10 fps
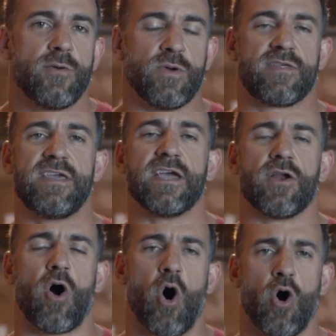We see it
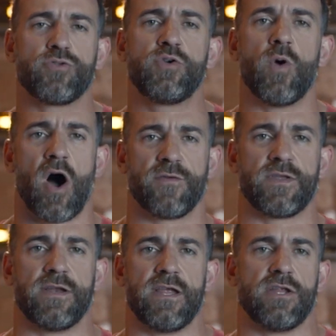all too
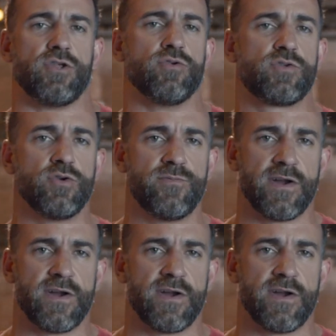often in YouTube